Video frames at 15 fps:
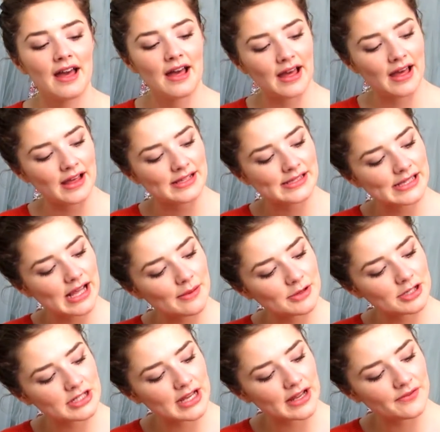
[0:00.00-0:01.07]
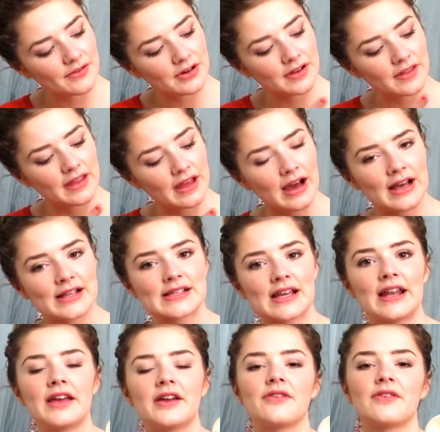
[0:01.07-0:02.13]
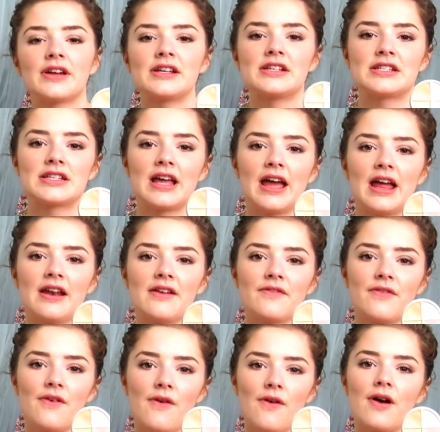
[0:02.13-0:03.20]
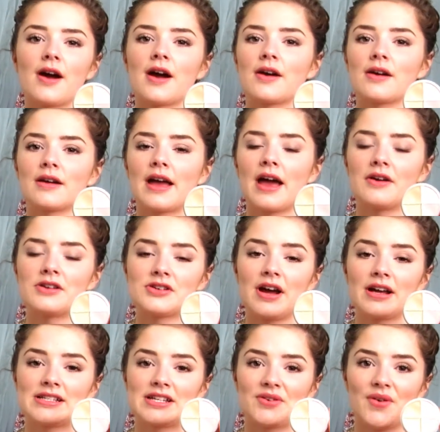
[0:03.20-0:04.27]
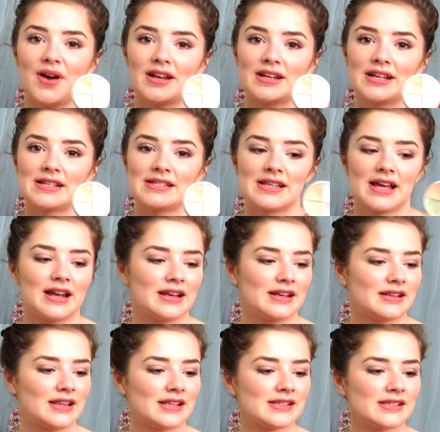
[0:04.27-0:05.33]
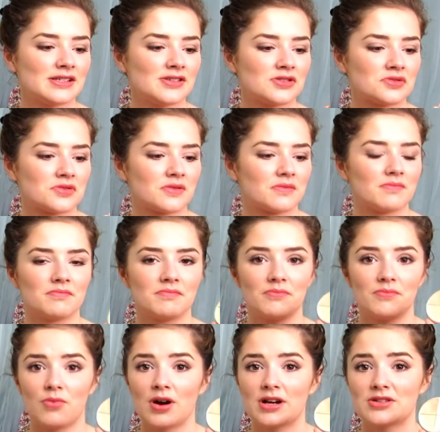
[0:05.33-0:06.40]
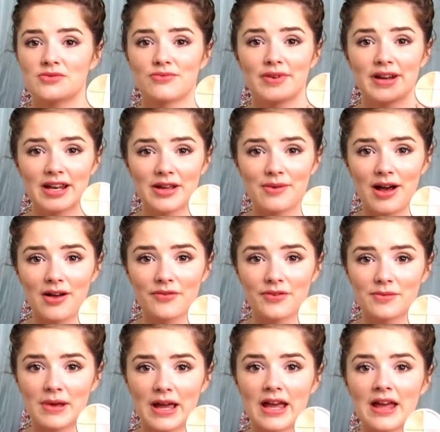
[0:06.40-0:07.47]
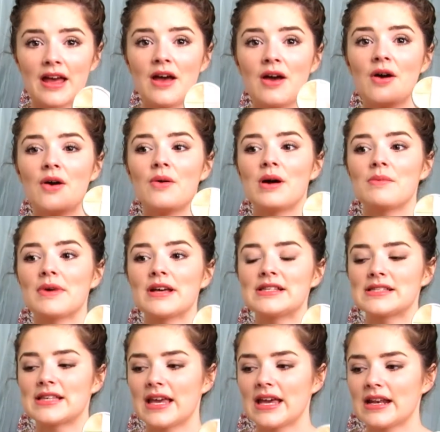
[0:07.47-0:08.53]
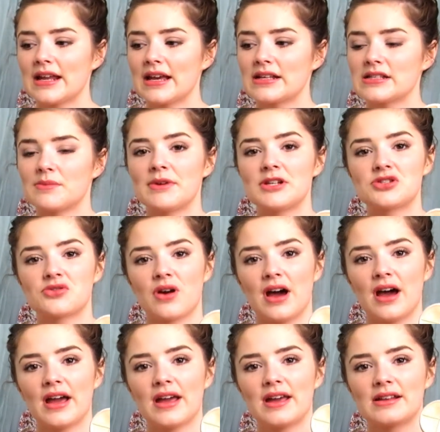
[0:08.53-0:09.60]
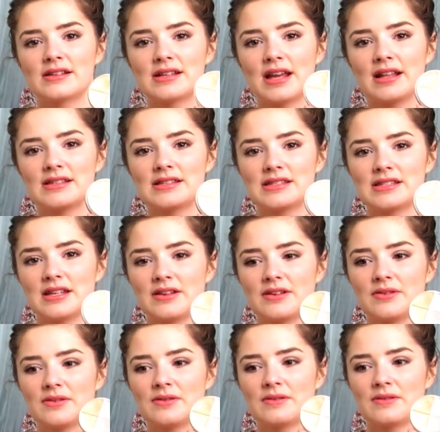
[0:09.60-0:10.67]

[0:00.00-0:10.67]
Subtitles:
a salmon shade for under the eyes, and a green shade for counteracting redness. And this has just worked really well for me. When my skin is a bit dry it tends to